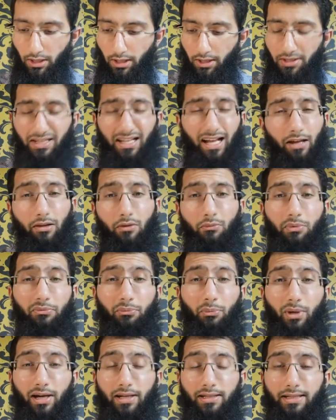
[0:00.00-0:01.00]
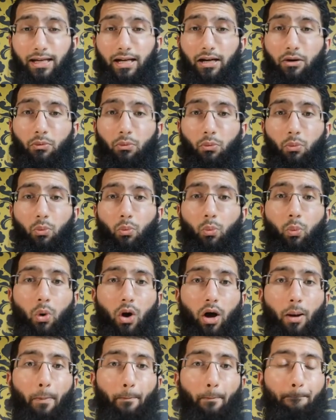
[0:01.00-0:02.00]
Now that we've worked out
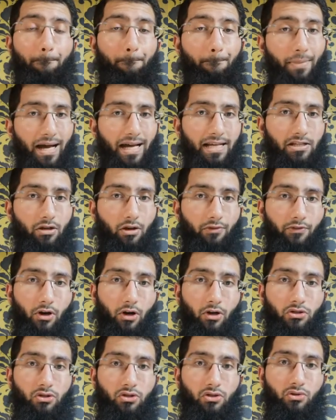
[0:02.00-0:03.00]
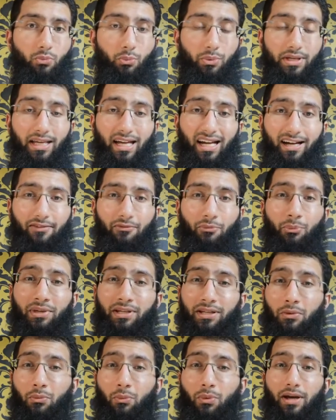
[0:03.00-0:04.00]
what mass of oxygen we have, we
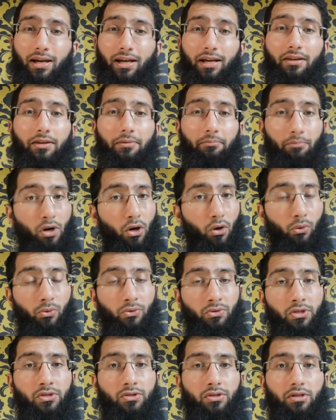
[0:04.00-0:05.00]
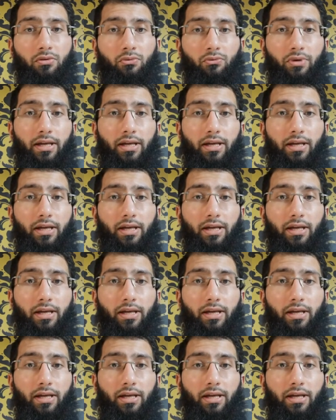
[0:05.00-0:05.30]
can work out the moles using the